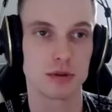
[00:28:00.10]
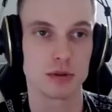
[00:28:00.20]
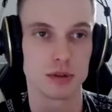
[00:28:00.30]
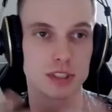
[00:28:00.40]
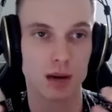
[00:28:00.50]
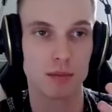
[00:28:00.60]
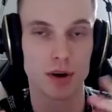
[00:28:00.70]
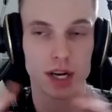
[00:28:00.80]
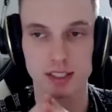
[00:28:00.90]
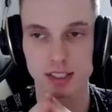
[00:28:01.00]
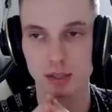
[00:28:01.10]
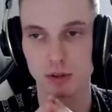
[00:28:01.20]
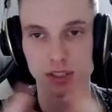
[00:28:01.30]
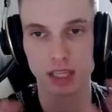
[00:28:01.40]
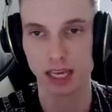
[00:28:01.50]
to summarize, it
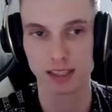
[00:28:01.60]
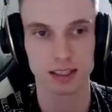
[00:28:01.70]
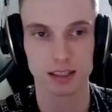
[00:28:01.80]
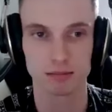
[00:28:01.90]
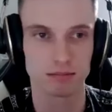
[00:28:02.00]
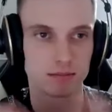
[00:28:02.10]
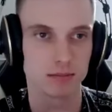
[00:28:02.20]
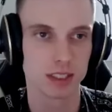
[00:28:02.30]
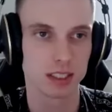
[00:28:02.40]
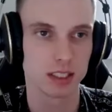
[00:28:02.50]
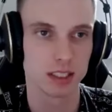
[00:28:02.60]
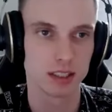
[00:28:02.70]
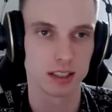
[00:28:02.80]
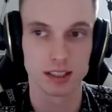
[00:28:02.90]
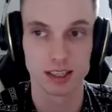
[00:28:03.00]
was like the
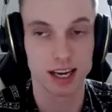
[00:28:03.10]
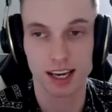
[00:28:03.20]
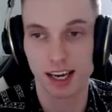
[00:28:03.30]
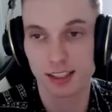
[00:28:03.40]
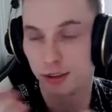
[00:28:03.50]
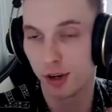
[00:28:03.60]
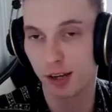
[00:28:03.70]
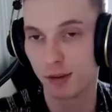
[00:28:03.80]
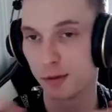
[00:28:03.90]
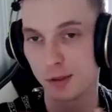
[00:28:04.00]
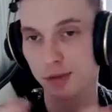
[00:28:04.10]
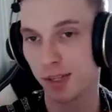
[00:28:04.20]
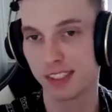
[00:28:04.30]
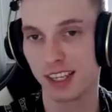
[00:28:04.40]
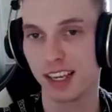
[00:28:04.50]
I don't know, I, this
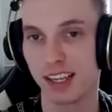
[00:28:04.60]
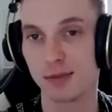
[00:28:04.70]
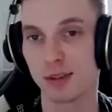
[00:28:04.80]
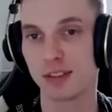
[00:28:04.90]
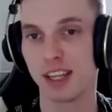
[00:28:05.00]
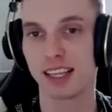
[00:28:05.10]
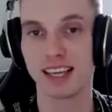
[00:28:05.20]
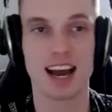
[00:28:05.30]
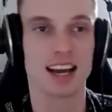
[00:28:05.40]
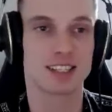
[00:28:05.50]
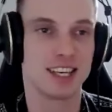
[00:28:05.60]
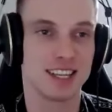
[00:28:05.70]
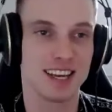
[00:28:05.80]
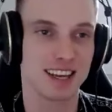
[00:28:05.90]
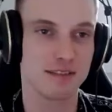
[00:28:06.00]
was like it was like the
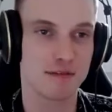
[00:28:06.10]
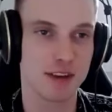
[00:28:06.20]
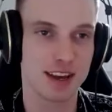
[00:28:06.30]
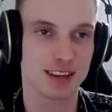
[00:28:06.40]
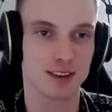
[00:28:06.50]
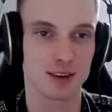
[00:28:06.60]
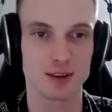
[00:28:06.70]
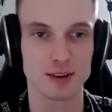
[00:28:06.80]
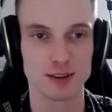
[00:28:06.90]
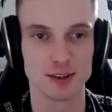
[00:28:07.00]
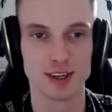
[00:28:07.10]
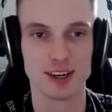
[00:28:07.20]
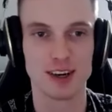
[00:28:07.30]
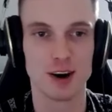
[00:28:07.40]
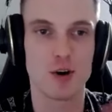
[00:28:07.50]
accident, I think, or
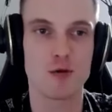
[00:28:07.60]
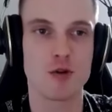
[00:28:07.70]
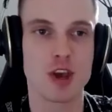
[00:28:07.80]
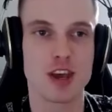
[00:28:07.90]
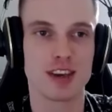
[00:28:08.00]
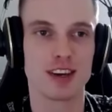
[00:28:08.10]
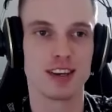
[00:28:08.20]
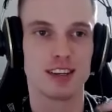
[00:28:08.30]
we